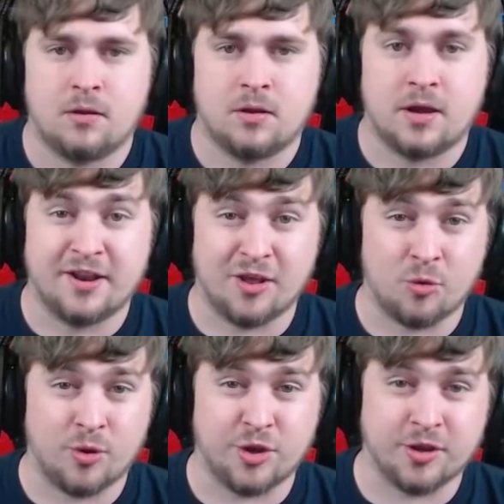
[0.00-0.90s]
Another
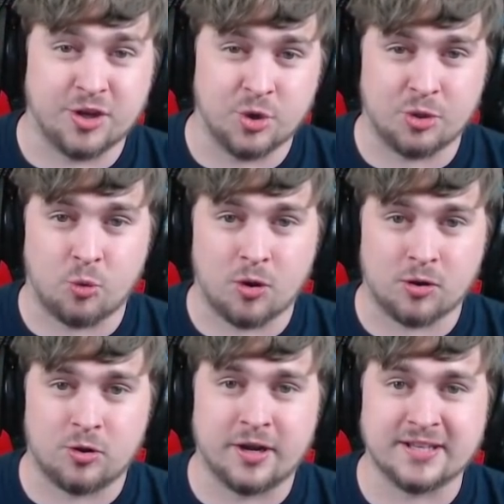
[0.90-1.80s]
one you can do with
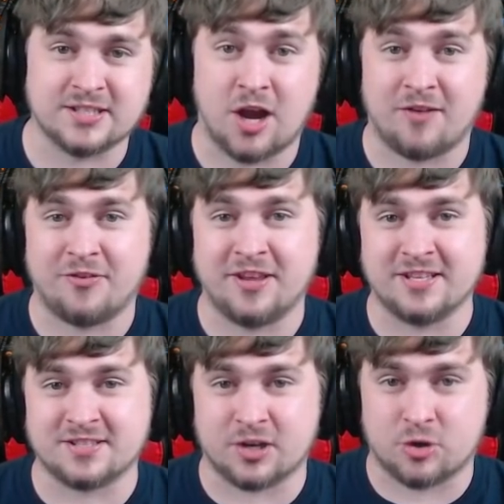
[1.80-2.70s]
Warlord is off
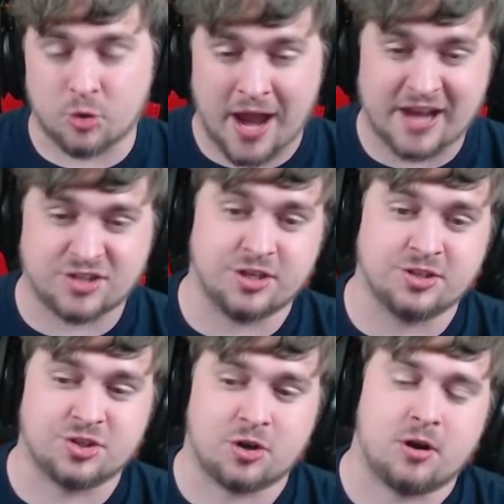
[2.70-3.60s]
his crashing
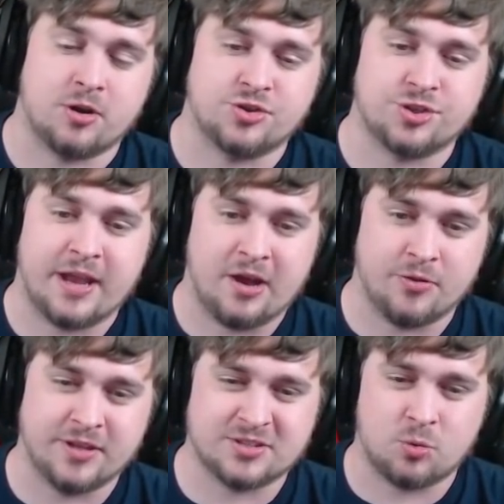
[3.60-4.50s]
charge. Now
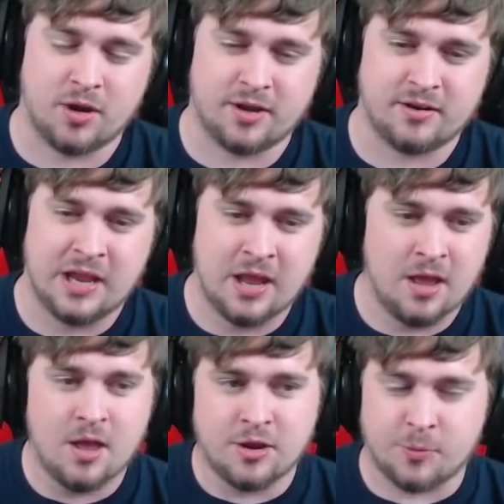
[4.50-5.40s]
this one,
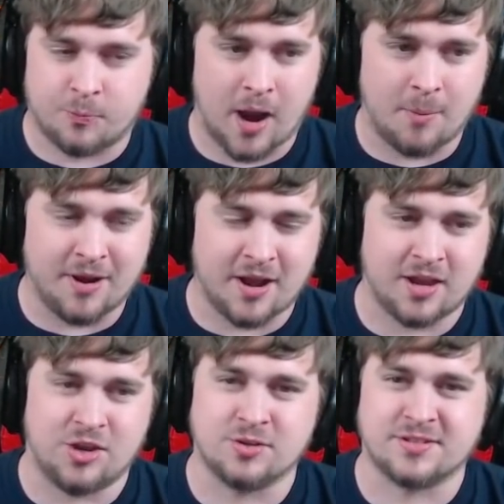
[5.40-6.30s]
you're probably not going
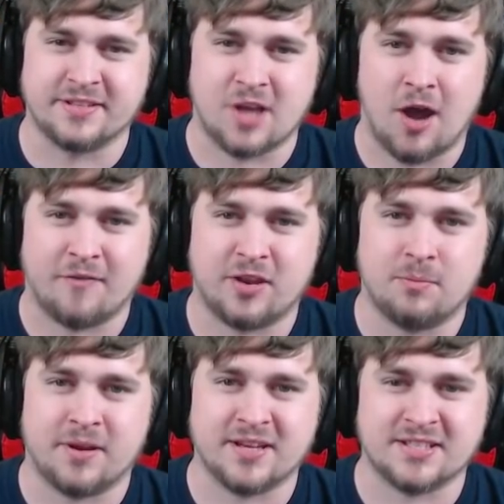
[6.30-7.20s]
to use this often
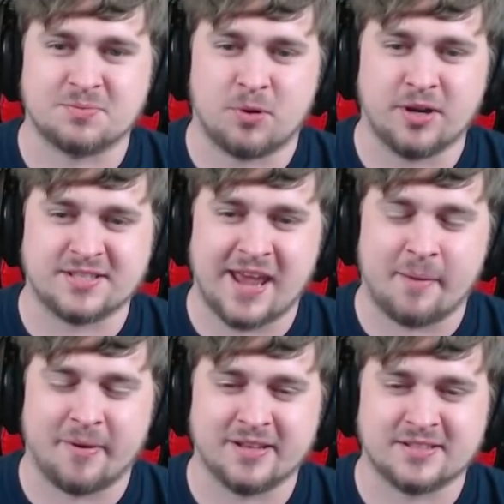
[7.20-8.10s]
because it's pretty
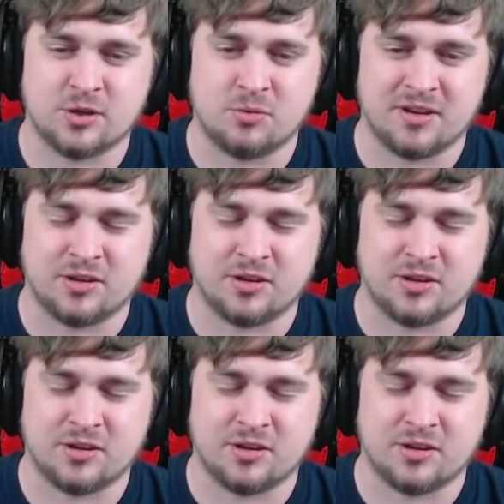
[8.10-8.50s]
stamina consuming.